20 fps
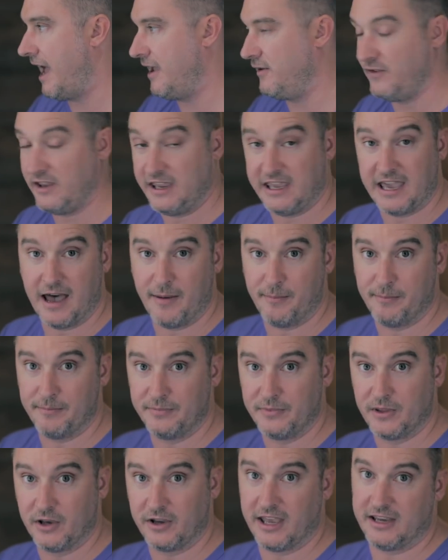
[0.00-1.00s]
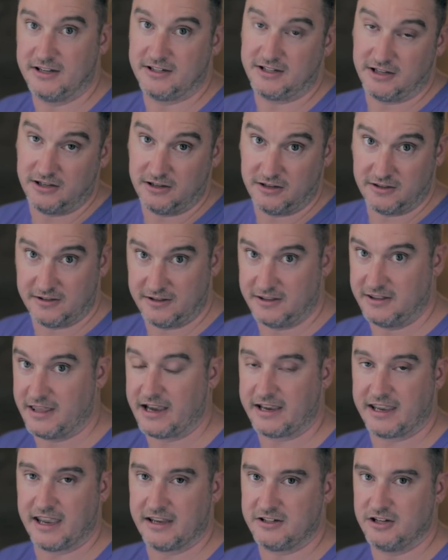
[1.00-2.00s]
IV Cam. Okay, so
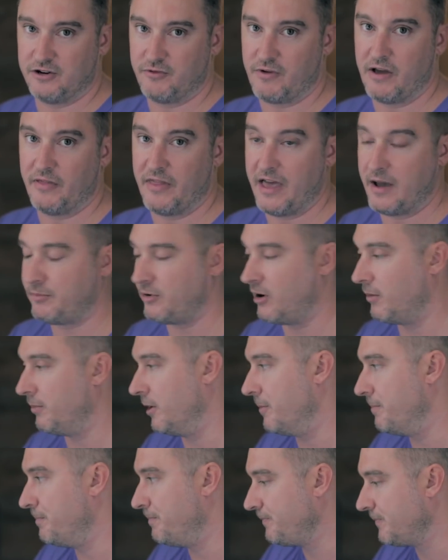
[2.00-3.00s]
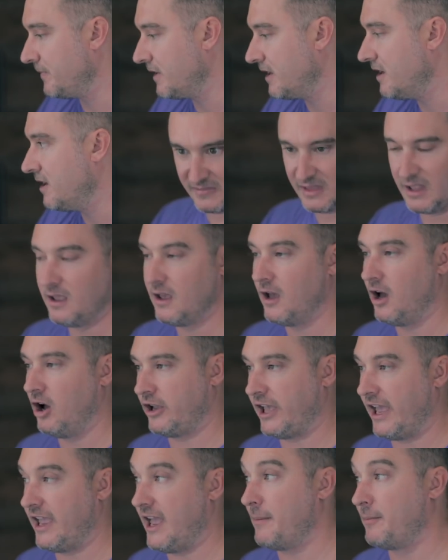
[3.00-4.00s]
that gets you around that problem.
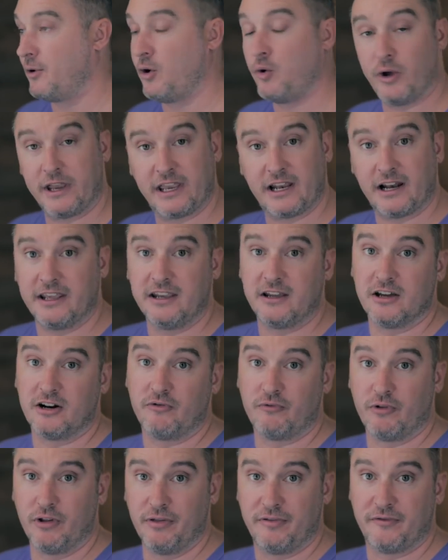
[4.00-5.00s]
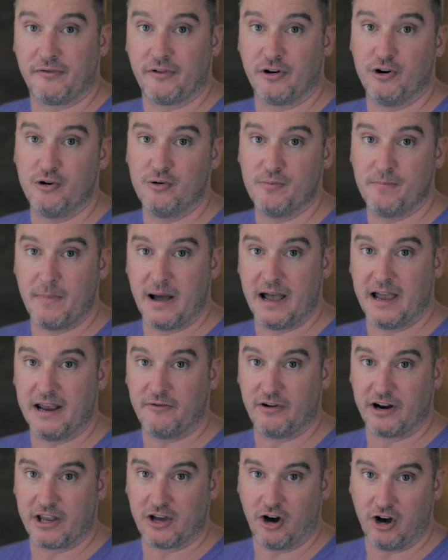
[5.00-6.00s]
Okay, I'm quickly going to run through my
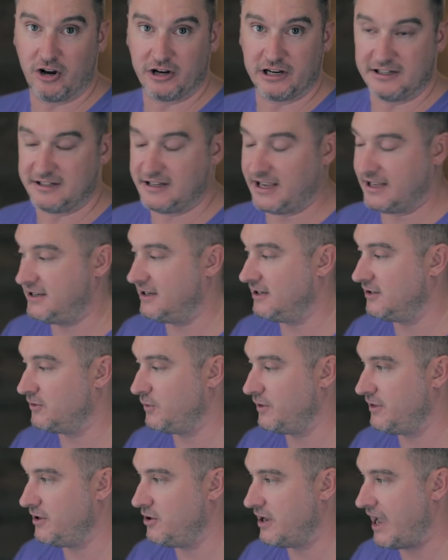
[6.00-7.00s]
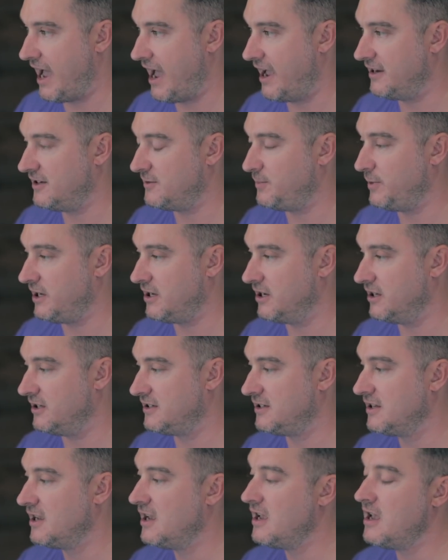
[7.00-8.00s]
recording settings with you guys,
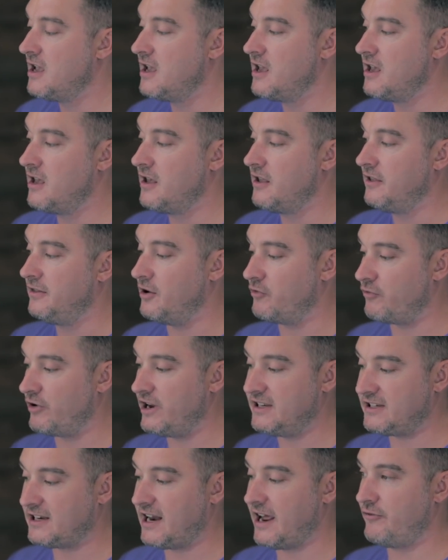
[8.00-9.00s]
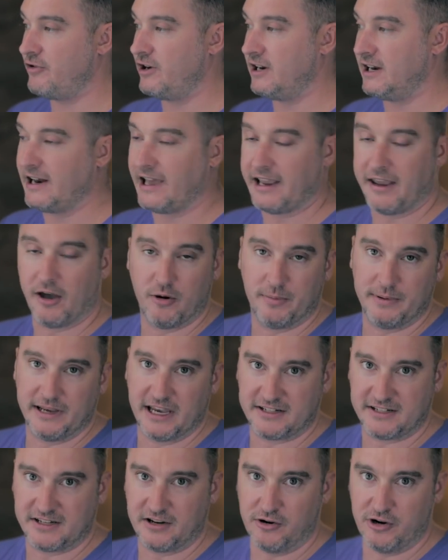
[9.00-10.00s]
because the reason I really like
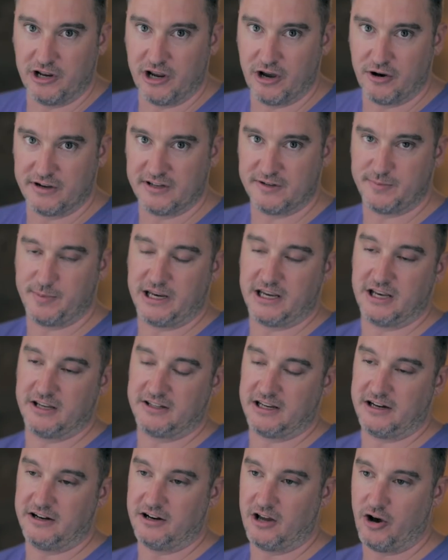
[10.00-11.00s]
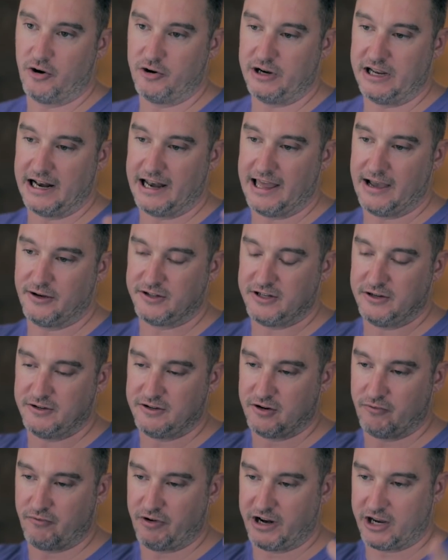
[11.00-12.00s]
OBS Studio is because it not only allows you
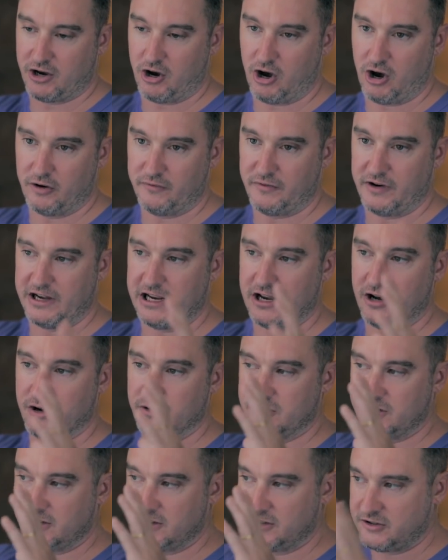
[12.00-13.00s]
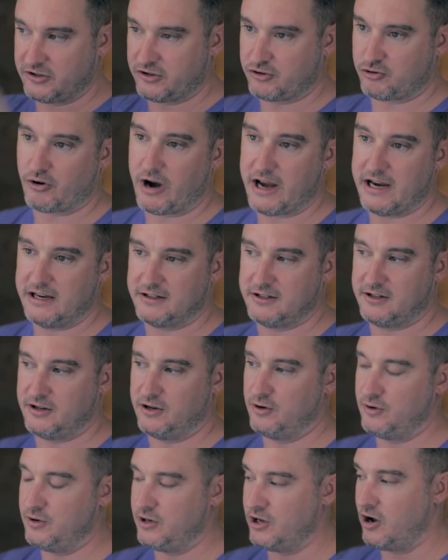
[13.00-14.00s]
to record videos straight
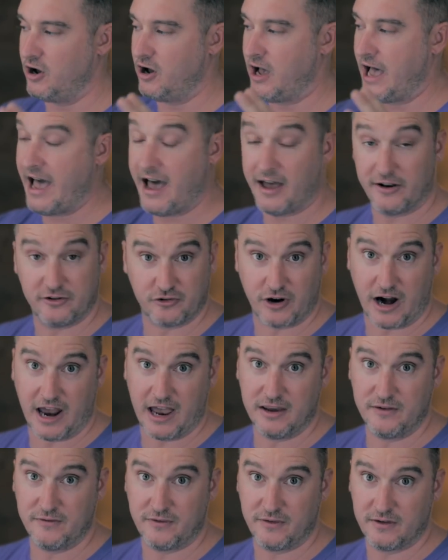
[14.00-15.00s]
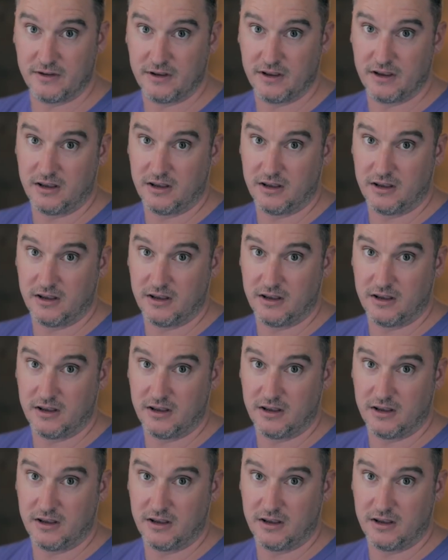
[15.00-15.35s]
to your hard drive,